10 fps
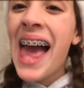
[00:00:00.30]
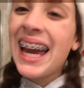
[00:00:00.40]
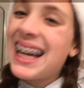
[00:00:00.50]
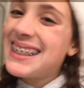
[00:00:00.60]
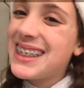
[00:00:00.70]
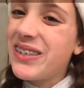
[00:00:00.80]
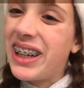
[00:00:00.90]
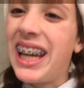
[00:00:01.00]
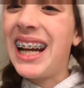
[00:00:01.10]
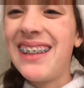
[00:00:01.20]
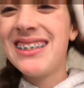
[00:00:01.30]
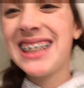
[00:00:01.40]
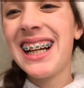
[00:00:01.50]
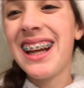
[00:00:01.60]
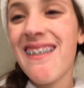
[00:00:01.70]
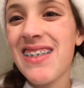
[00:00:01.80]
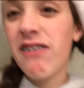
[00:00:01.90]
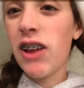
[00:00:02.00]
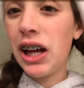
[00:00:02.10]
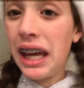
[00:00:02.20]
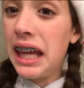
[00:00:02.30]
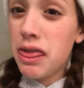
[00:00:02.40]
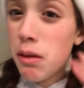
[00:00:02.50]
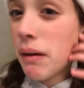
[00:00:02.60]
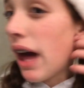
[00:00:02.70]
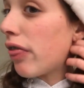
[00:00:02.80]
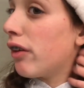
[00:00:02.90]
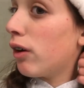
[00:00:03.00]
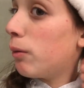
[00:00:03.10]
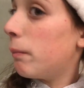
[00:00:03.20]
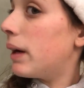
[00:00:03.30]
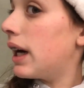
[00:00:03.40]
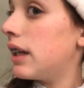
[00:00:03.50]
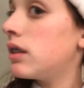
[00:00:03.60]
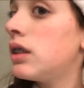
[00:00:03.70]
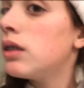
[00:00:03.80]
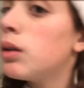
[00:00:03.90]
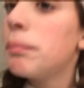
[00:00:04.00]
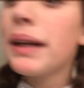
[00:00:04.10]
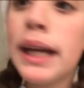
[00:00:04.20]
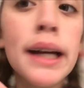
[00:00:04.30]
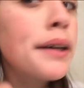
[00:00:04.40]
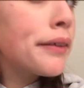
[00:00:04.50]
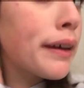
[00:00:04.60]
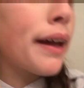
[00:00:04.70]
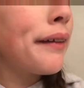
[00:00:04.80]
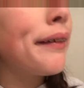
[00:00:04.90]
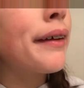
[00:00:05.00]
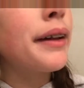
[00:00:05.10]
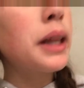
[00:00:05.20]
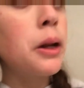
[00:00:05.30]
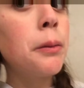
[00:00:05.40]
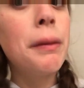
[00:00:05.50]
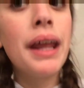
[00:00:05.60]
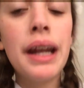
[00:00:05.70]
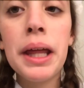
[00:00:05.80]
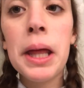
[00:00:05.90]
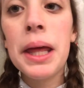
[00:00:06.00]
Hey guys, it's Brooke here, and I'm starting off the vlog in the bathroom, but my hair is kind of looking a little bit